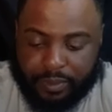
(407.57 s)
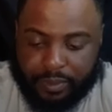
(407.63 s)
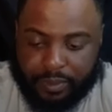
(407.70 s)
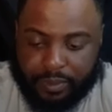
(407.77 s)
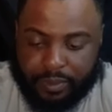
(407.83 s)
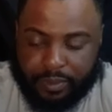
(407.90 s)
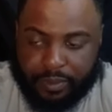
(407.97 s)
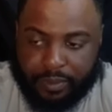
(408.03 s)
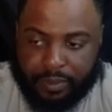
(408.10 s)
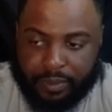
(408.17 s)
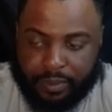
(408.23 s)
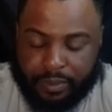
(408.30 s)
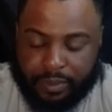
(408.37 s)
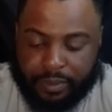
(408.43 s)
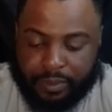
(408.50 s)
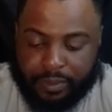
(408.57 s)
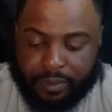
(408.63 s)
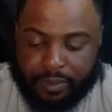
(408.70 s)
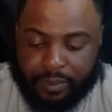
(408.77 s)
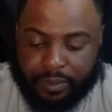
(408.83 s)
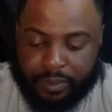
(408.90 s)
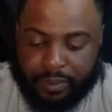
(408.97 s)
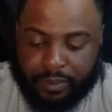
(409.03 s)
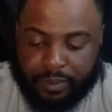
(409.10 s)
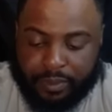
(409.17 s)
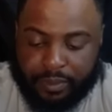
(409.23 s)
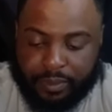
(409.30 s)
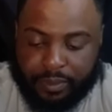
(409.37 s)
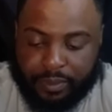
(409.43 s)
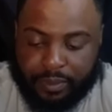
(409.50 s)

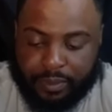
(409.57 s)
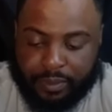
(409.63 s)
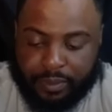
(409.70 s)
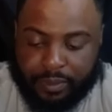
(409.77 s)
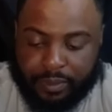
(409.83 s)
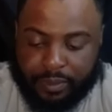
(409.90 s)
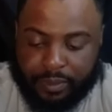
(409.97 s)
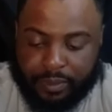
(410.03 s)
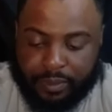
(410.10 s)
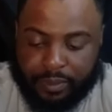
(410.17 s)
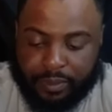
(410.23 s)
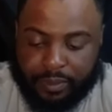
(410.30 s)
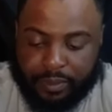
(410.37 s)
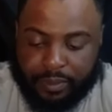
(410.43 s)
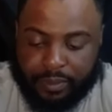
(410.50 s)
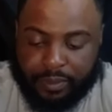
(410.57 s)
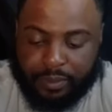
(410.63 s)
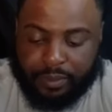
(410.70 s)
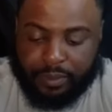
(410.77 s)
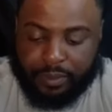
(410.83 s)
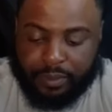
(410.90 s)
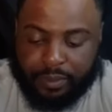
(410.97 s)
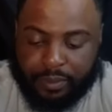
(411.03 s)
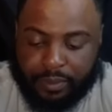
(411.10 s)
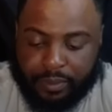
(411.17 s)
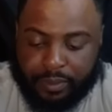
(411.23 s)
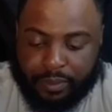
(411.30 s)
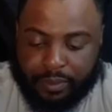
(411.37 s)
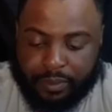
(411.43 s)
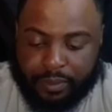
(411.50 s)

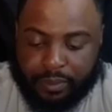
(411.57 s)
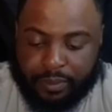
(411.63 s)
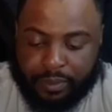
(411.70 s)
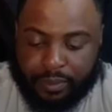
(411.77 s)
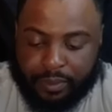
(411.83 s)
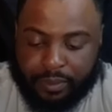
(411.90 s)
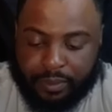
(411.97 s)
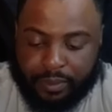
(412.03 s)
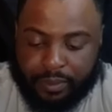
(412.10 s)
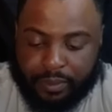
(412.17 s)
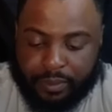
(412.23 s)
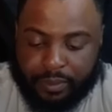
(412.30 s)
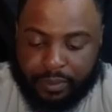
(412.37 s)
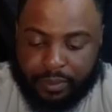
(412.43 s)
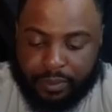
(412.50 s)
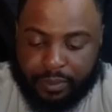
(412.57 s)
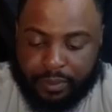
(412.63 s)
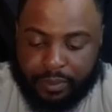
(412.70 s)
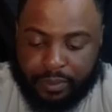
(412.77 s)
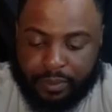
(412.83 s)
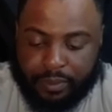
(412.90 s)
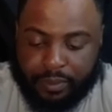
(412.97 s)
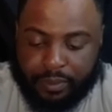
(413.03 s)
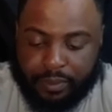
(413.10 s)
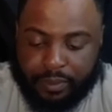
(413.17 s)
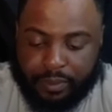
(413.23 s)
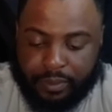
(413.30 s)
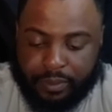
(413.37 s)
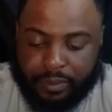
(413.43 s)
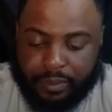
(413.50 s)

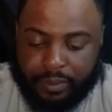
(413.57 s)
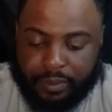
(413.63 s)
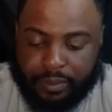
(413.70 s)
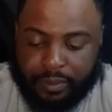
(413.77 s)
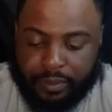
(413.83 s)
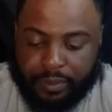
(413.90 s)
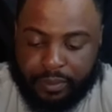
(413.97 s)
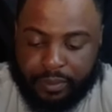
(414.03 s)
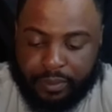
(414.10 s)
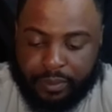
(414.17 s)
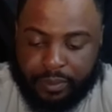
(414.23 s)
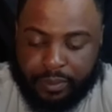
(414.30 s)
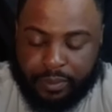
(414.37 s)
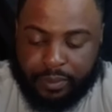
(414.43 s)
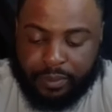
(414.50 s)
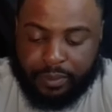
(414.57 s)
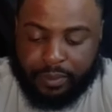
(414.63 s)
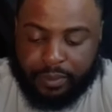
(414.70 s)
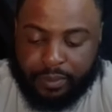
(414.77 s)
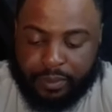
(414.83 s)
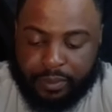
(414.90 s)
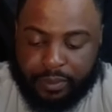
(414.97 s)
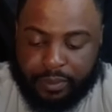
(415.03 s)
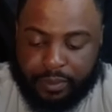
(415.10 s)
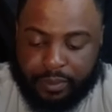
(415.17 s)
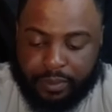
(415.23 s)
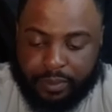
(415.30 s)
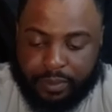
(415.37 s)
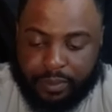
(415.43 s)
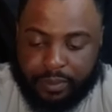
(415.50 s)
This person isn't speaking.